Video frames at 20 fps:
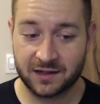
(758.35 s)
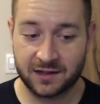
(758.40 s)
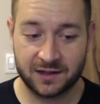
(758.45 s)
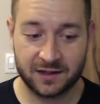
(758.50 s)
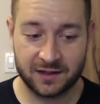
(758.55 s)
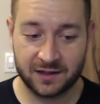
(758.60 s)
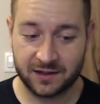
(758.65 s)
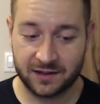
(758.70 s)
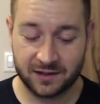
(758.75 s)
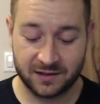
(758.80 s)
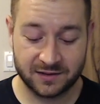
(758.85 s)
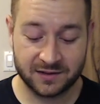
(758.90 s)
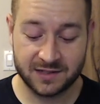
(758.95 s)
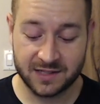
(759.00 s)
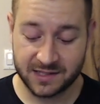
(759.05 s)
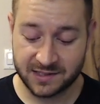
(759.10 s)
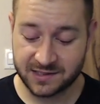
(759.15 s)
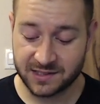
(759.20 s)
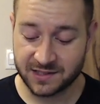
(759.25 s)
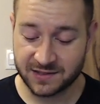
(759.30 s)

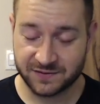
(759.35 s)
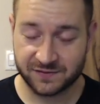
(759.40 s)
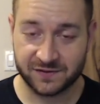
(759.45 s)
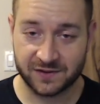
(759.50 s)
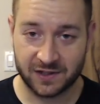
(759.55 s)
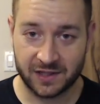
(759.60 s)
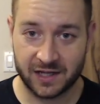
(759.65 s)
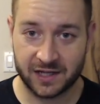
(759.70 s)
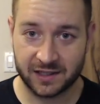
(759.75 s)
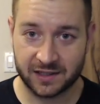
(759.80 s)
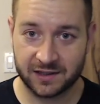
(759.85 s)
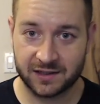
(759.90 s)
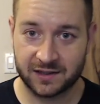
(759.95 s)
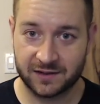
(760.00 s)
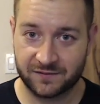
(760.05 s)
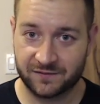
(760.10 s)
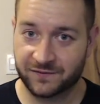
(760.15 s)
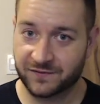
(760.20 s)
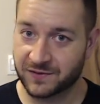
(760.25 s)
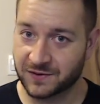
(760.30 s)
it does feel like,
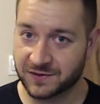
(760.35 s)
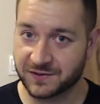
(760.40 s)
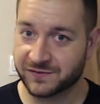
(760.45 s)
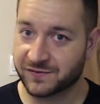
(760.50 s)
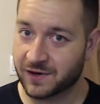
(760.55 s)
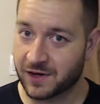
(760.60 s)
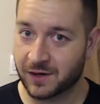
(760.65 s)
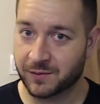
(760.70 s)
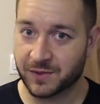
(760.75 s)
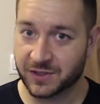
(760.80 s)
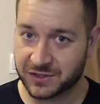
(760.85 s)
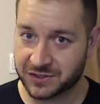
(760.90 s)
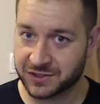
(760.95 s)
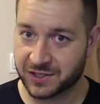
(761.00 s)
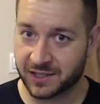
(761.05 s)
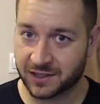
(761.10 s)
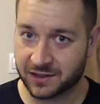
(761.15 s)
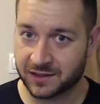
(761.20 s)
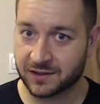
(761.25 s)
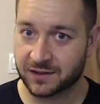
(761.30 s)
it feels very much
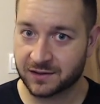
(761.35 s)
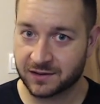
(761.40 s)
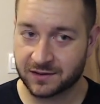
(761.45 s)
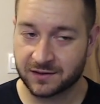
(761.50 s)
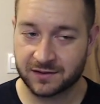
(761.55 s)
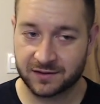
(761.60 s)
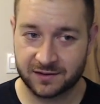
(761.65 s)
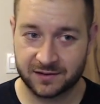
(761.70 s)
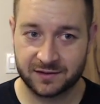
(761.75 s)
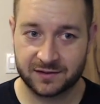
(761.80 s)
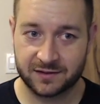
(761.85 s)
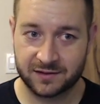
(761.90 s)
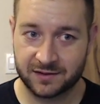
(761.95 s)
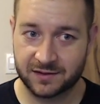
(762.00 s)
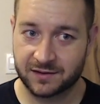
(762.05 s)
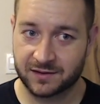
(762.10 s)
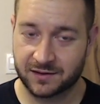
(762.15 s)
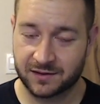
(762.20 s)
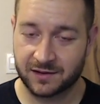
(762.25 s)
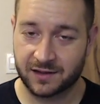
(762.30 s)
like a
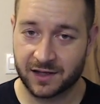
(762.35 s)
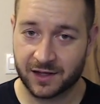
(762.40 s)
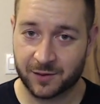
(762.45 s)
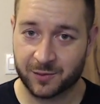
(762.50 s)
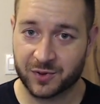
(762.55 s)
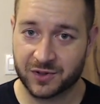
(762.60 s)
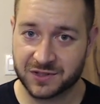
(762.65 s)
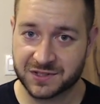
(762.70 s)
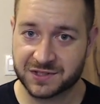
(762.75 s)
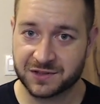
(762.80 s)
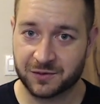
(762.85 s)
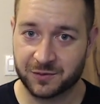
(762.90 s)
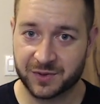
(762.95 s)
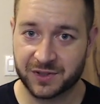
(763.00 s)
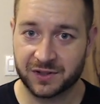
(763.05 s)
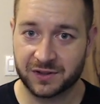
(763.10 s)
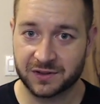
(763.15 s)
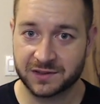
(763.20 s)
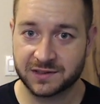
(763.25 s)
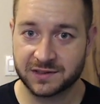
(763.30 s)
personal
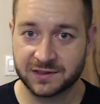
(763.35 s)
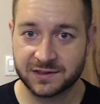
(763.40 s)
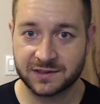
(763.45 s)
build.